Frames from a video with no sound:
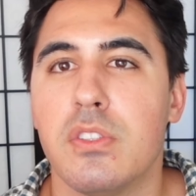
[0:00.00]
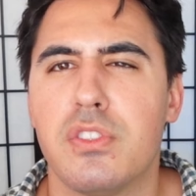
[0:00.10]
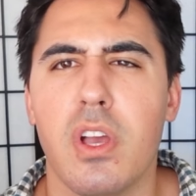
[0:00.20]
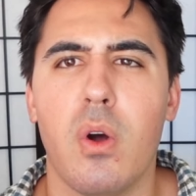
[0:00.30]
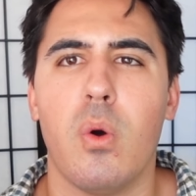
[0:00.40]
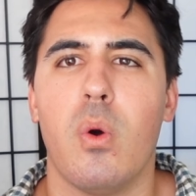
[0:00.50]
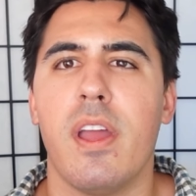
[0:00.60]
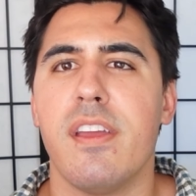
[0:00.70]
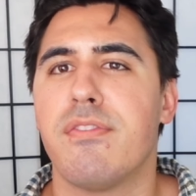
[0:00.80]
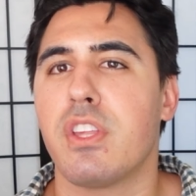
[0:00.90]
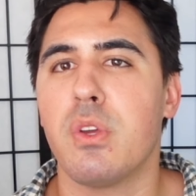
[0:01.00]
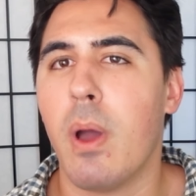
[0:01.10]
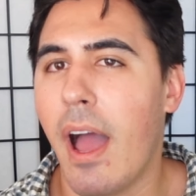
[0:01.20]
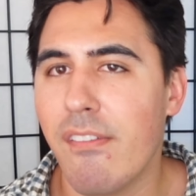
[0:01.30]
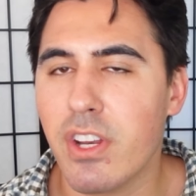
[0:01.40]
So if you
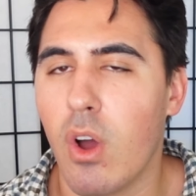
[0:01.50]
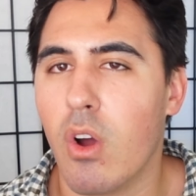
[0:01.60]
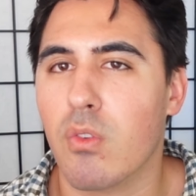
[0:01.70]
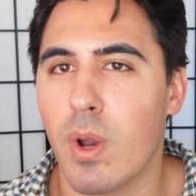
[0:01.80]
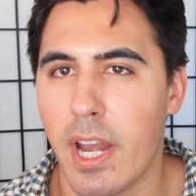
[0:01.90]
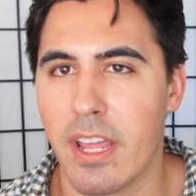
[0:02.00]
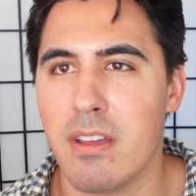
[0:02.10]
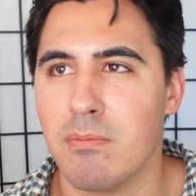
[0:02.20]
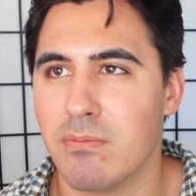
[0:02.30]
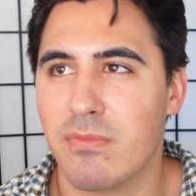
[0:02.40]
haven't already,